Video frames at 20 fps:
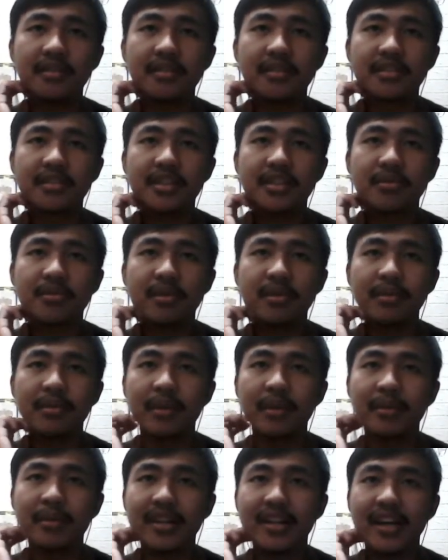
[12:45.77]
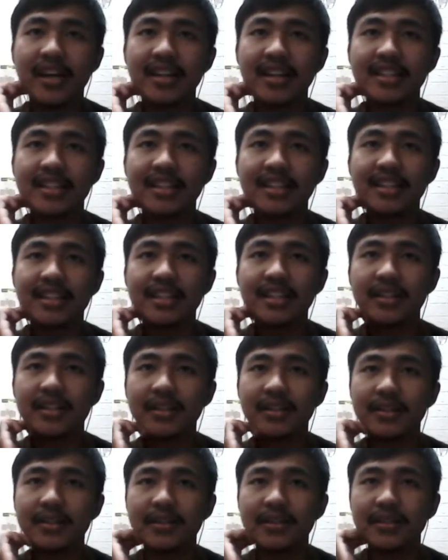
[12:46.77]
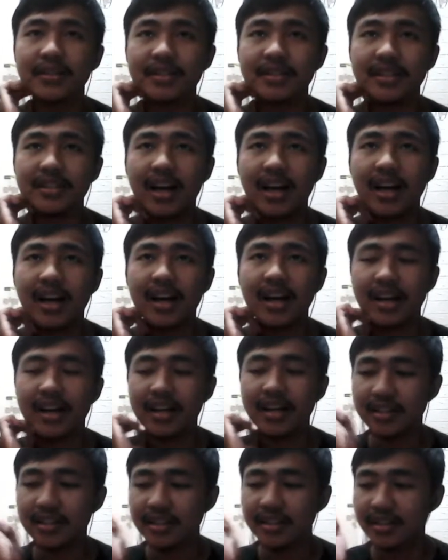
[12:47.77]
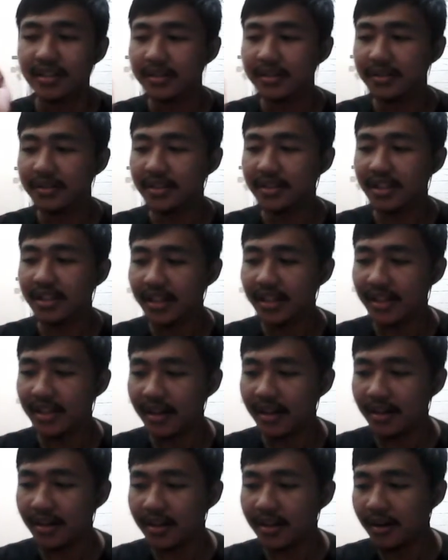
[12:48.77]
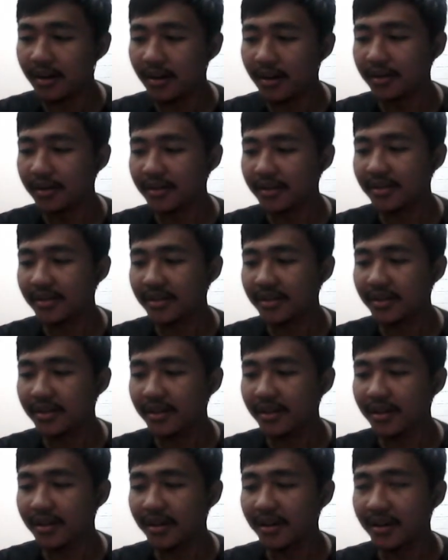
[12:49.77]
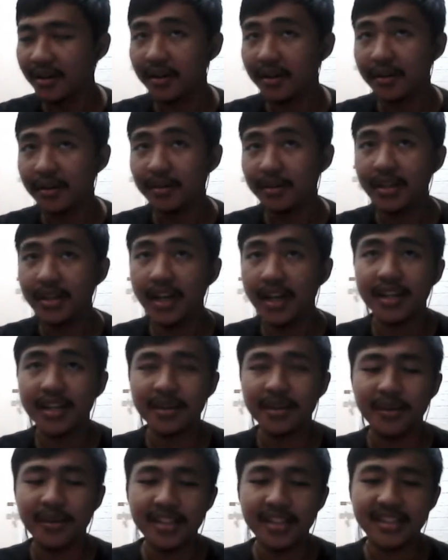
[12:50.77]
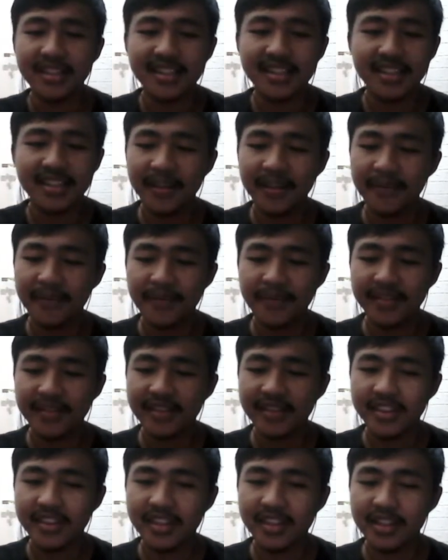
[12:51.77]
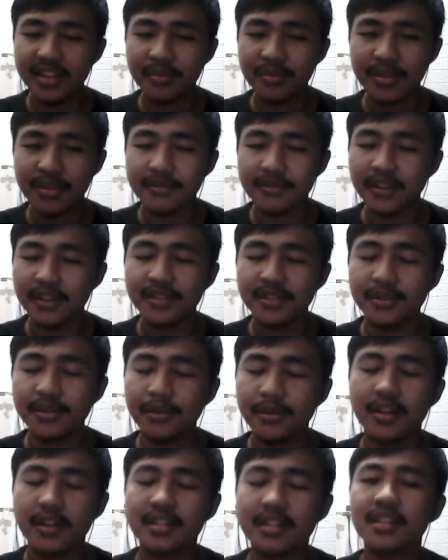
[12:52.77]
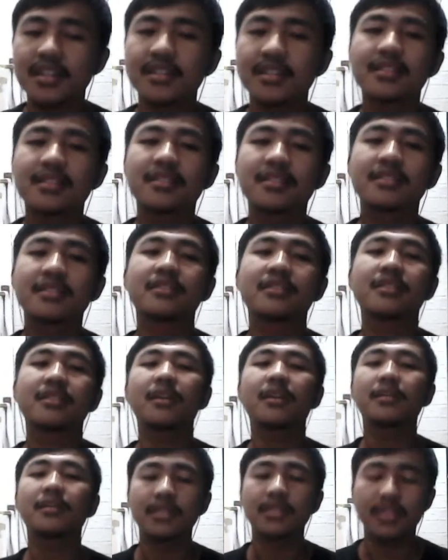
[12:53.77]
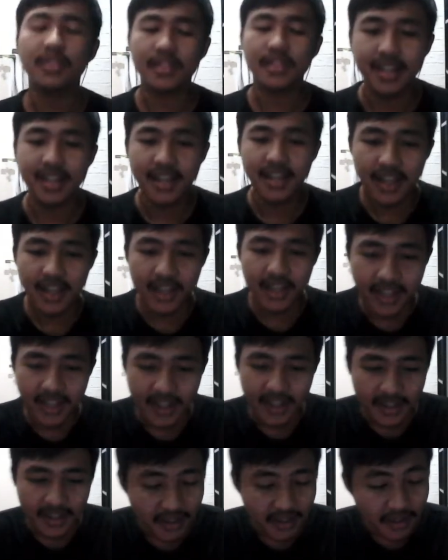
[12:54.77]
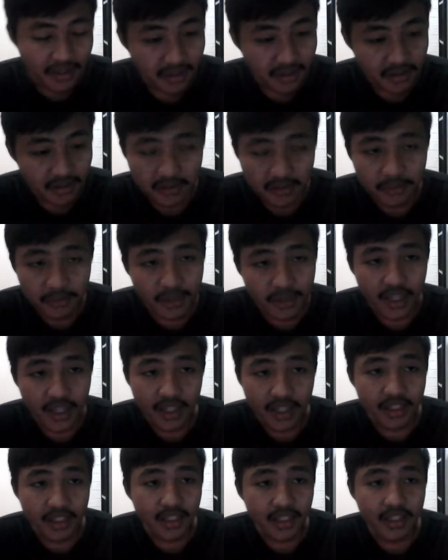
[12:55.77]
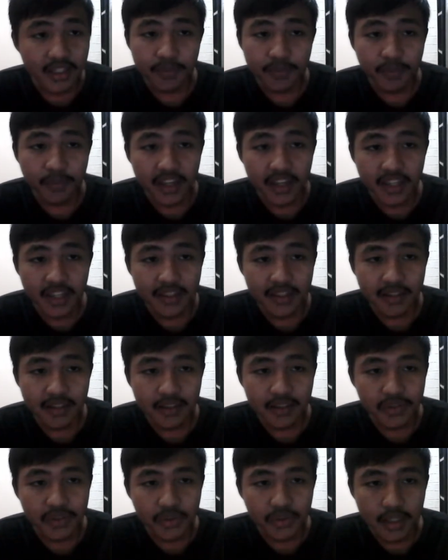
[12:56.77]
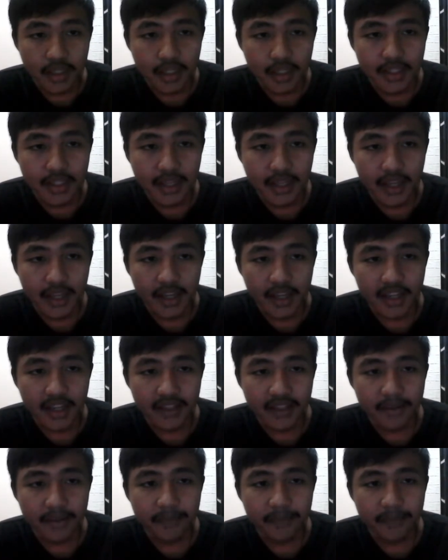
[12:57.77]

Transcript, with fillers: just remember that Oh god, oh dear, oh no. Anyways, this was fun to watch. It's so good. Oh man, Spade, you did it again.